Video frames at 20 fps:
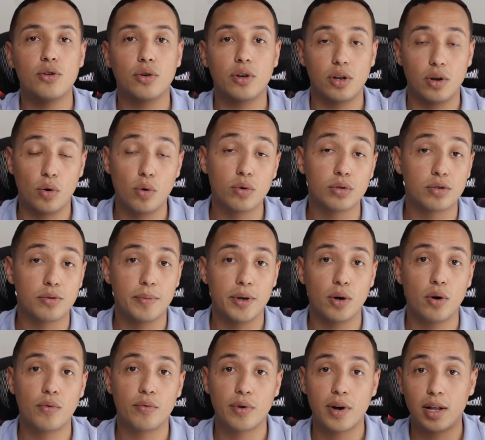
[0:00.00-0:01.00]
You could also
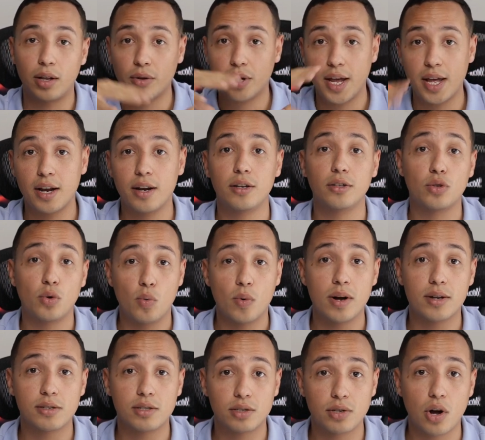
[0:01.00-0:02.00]
be over allocated into
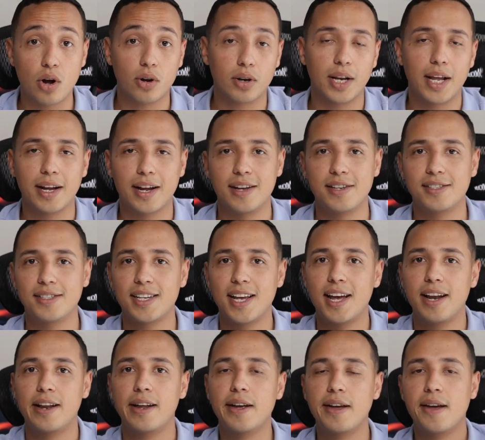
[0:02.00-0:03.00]
one stock, like I
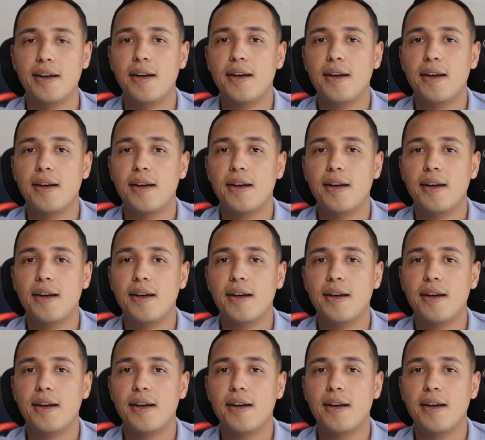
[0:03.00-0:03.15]
said.